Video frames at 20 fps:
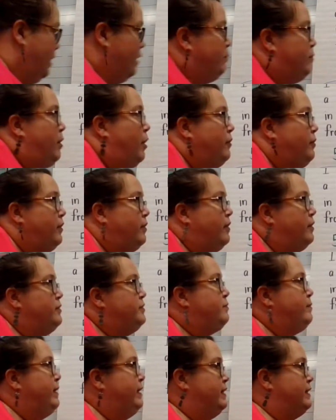Both of
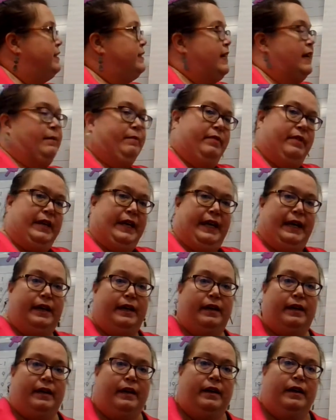those mean the same thing.
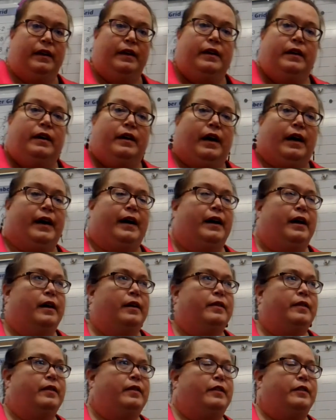
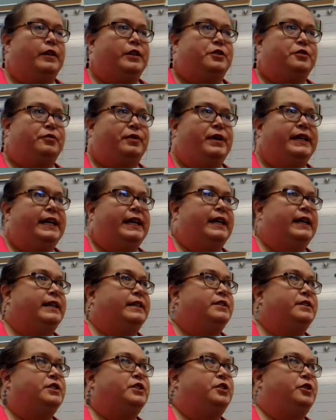The trick
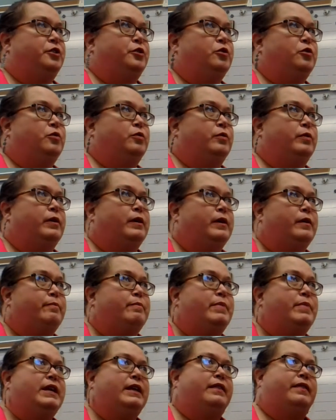is to
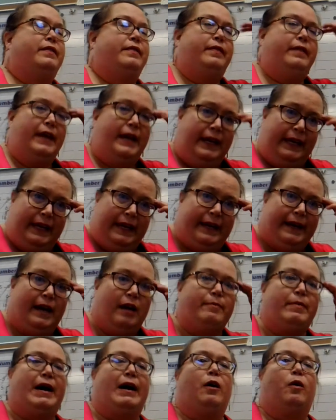be thinking
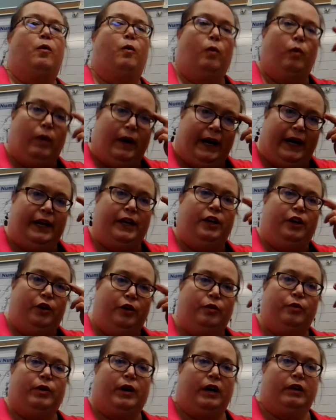about what
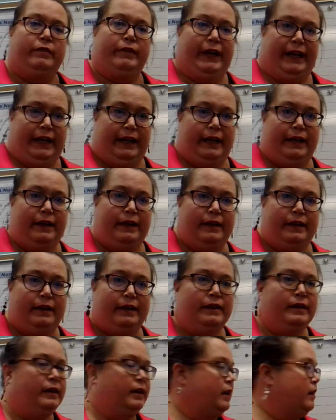you are reading.
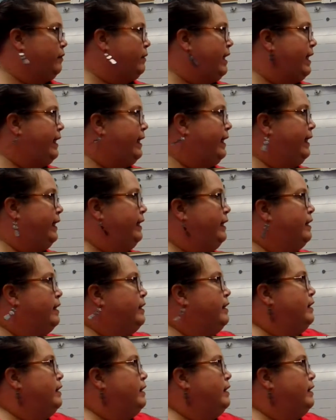Okay?